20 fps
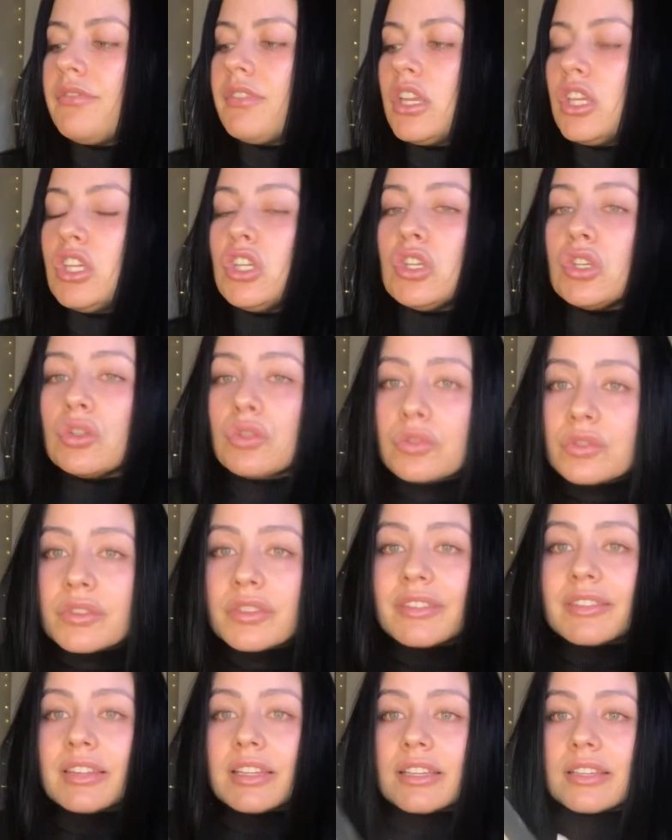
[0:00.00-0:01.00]
used
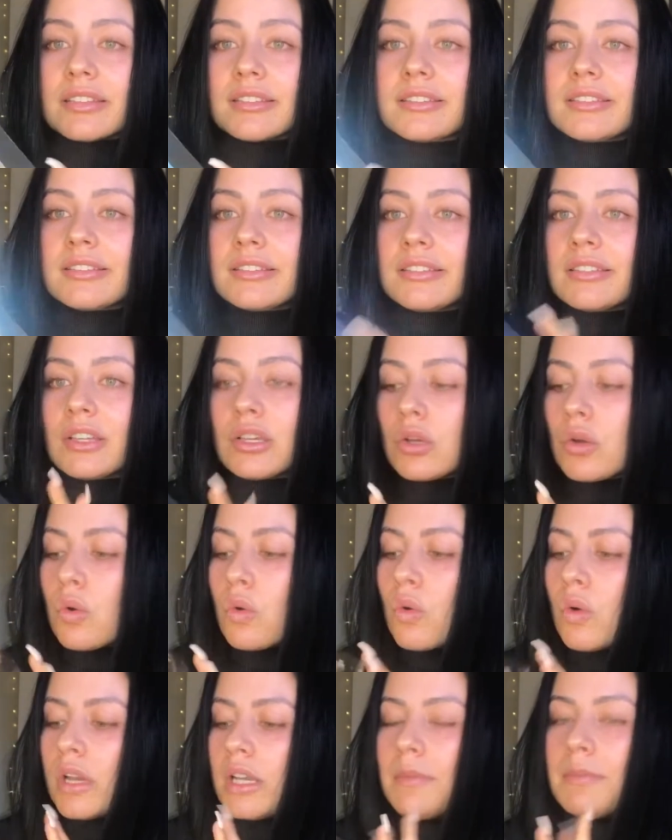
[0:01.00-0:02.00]
this
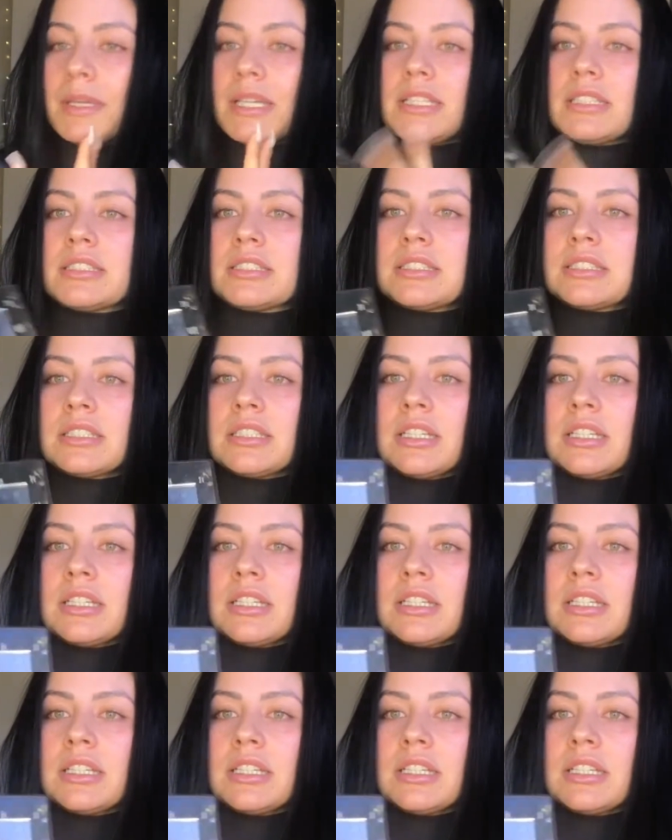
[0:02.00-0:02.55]
quite a bit.